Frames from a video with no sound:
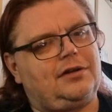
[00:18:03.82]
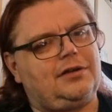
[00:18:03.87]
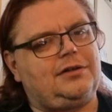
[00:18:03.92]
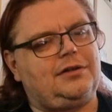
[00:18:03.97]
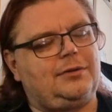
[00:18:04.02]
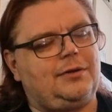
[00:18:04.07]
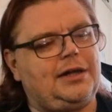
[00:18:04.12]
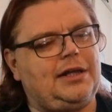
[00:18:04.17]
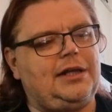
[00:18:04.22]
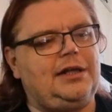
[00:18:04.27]
to
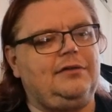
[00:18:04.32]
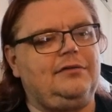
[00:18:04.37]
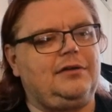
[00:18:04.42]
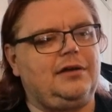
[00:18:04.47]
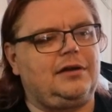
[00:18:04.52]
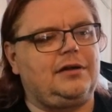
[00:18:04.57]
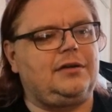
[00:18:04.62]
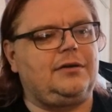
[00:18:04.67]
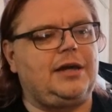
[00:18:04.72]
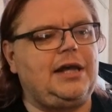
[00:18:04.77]
do it,
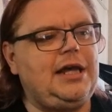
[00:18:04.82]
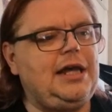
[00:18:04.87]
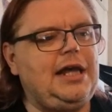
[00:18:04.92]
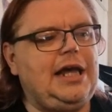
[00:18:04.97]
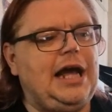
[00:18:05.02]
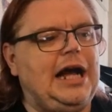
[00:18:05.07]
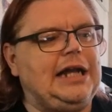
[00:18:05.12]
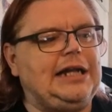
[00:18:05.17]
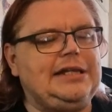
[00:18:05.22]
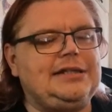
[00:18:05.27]

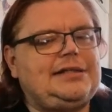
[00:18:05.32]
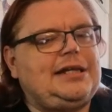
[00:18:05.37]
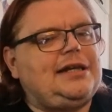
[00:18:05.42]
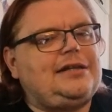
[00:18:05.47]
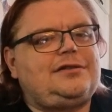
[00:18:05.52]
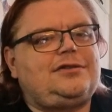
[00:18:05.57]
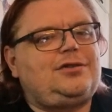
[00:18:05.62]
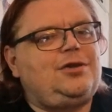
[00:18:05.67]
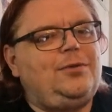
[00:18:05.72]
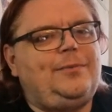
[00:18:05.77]
and it
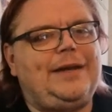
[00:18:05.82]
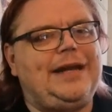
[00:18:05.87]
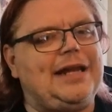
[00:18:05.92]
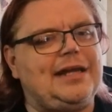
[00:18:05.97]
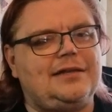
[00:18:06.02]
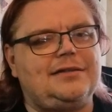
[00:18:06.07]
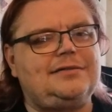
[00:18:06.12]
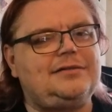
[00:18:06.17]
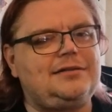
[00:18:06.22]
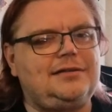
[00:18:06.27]
takes 2
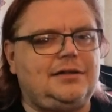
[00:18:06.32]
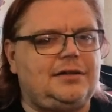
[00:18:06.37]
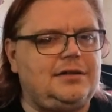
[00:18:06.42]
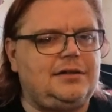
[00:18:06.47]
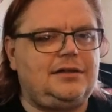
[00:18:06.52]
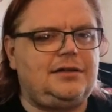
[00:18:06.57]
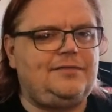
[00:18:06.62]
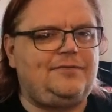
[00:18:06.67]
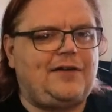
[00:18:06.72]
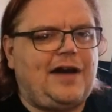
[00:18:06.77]
minutes,
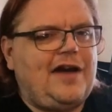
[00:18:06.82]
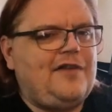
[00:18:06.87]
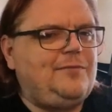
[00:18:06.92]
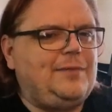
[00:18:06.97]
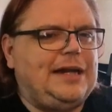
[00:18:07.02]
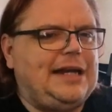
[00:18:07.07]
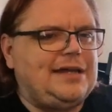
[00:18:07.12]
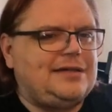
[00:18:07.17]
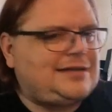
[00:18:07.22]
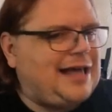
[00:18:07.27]
5
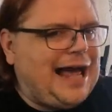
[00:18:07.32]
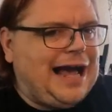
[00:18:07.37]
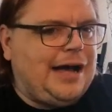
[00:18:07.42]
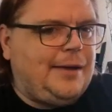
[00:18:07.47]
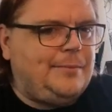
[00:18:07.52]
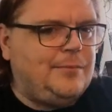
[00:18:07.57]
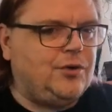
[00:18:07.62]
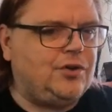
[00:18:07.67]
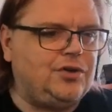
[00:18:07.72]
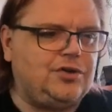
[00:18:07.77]
minutes
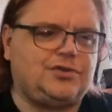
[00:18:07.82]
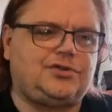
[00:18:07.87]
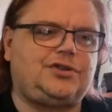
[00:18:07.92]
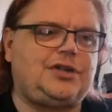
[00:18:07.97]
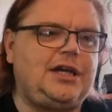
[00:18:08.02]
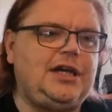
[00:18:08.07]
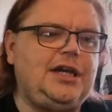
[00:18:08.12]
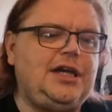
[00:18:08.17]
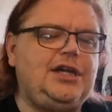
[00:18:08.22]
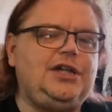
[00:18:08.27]
at most.
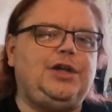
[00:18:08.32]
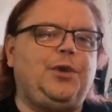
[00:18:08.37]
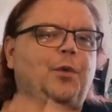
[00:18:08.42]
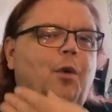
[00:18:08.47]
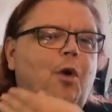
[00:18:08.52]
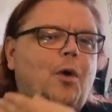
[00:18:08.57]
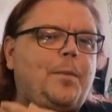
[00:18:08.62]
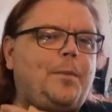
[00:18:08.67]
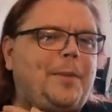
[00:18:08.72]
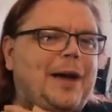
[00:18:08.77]
You
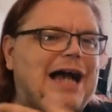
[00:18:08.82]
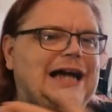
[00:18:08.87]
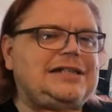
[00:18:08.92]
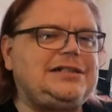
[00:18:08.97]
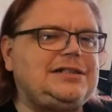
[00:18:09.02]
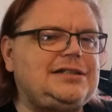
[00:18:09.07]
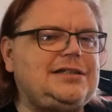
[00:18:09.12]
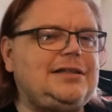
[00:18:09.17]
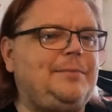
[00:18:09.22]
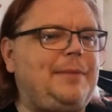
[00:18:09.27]
walk
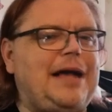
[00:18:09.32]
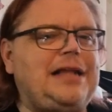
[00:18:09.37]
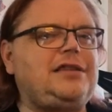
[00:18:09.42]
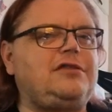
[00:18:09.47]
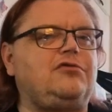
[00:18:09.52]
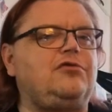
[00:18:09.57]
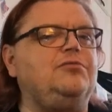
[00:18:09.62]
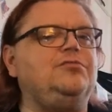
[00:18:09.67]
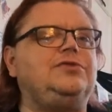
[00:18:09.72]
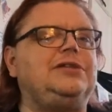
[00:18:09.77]
past the
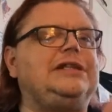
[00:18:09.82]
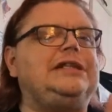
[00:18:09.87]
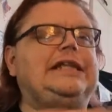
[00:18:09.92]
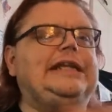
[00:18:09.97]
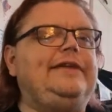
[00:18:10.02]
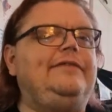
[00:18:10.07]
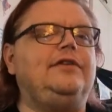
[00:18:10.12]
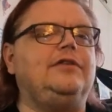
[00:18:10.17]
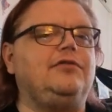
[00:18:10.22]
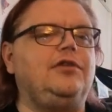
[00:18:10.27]
bathroom to
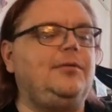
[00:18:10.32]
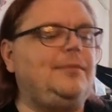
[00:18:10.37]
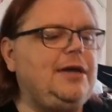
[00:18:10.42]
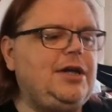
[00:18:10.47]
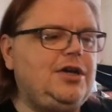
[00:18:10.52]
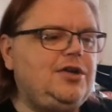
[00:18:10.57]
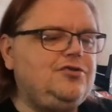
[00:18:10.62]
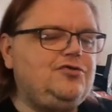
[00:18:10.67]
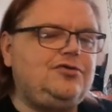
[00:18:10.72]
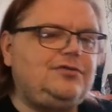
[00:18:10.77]
leave your room,
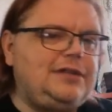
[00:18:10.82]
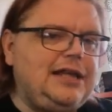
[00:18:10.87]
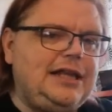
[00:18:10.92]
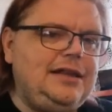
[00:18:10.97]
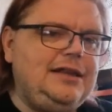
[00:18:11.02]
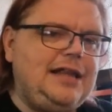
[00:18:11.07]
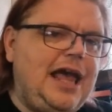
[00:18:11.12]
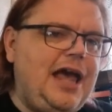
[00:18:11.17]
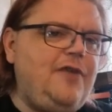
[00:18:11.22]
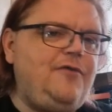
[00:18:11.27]
just
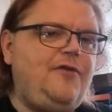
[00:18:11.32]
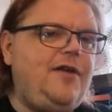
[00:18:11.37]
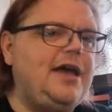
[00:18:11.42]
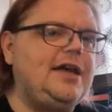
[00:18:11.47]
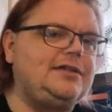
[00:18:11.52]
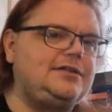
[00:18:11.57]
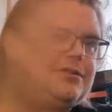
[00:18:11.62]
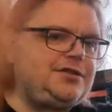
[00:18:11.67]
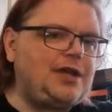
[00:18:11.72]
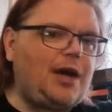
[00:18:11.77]
in there
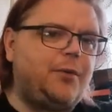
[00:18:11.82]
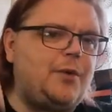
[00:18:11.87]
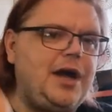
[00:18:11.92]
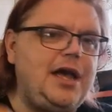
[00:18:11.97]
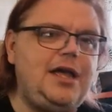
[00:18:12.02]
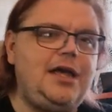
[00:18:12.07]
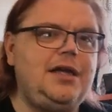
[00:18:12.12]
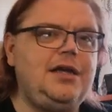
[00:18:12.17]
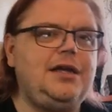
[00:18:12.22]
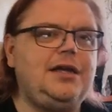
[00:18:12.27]
first,
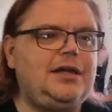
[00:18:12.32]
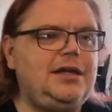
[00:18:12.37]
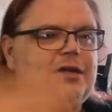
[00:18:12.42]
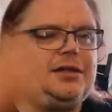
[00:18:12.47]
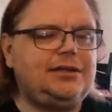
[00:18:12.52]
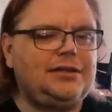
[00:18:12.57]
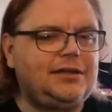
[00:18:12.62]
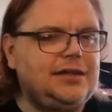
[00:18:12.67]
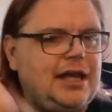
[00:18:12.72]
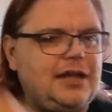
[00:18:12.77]
shower,
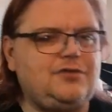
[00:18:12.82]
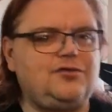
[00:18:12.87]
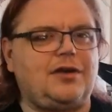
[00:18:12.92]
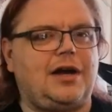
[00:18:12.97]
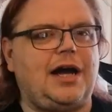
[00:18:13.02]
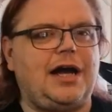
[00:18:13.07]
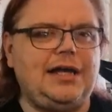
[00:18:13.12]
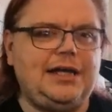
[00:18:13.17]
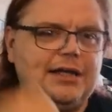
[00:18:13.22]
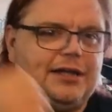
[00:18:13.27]
get
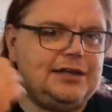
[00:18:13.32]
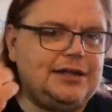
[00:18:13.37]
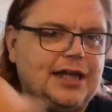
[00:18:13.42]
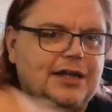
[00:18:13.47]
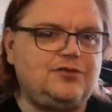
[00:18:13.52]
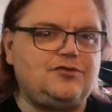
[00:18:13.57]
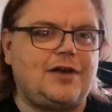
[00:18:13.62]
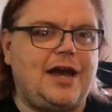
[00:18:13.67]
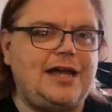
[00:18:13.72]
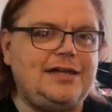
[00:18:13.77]
dry,
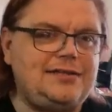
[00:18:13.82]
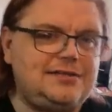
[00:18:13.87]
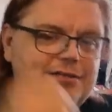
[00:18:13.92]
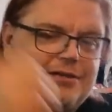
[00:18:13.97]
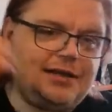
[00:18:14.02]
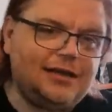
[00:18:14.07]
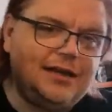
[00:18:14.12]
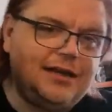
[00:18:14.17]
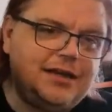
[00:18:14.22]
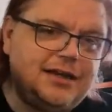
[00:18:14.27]
get
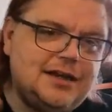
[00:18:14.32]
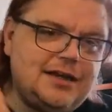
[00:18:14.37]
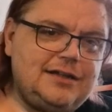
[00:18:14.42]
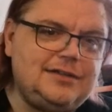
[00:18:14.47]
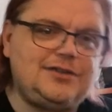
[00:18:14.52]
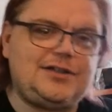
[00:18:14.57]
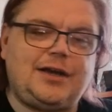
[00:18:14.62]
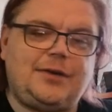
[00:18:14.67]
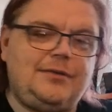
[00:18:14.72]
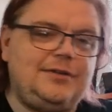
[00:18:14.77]
dressed,
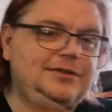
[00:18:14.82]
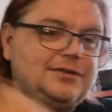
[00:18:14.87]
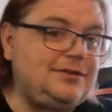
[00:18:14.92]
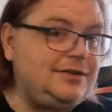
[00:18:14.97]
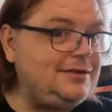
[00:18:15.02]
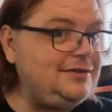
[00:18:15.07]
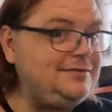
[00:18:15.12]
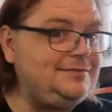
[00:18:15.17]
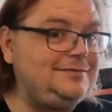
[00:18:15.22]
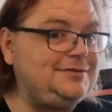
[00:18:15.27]
shower,
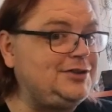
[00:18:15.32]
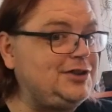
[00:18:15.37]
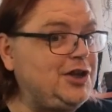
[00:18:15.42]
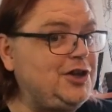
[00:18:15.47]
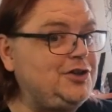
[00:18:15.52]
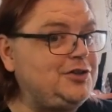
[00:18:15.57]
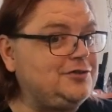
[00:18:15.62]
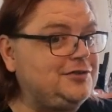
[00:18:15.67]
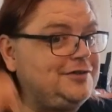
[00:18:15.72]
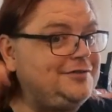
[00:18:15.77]

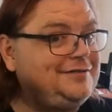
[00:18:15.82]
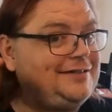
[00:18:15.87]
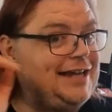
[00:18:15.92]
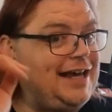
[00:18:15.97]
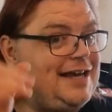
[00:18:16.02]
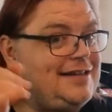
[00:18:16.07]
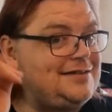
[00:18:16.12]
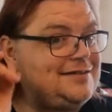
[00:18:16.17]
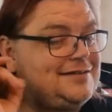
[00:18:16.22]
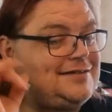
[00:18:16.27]
deodorant,
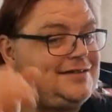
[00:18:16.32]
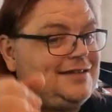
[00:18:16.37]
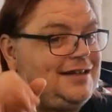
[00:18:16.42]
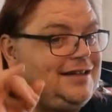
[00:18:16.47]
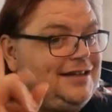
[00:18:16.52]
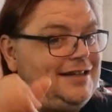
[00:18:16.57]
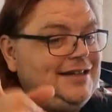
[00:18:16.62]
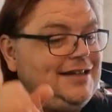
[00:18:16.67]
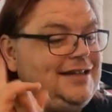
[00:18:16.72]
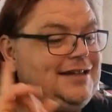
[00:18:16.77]
yes,
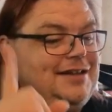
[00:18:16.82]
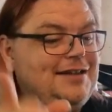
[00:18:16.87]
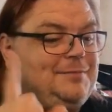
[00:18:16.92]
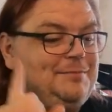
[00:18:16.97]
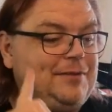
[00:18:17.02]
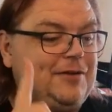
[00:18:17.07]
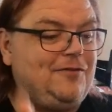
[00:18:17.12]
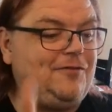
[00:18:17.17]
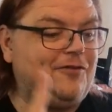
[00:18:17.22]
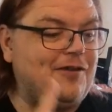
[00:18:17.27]

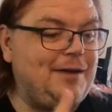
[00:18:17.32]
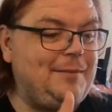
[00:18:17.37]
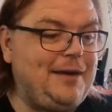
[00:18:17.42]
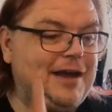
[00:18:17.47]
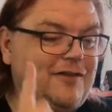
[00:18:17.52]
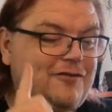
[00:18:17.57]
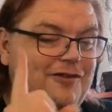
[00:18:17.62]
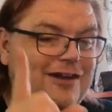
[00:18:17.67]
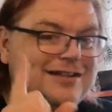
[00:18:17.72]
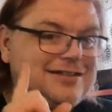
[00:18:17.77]

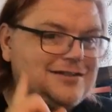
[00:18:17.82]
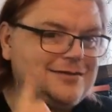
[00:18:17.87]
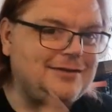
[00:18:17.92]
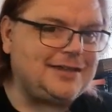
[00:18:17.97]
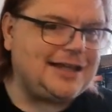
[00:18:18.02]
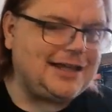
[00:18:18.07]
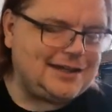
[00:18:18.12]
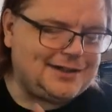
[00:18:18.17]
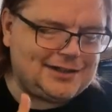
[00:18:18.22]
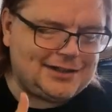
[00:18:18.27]
make friends
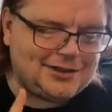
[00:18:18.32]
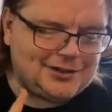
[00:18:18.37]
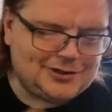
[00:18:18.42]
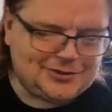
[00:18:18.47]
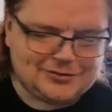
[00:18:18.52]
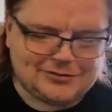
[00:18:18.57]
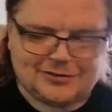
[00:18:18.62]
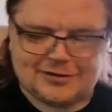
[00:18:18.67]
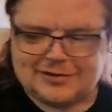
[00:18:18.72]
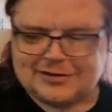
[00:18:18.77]
with it,
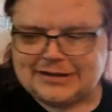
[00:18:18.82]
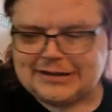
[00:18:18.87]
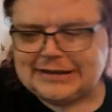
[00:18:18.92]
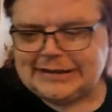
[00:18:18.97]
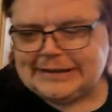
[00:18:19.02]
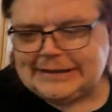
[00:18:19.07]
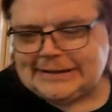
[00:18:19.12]
deodorant.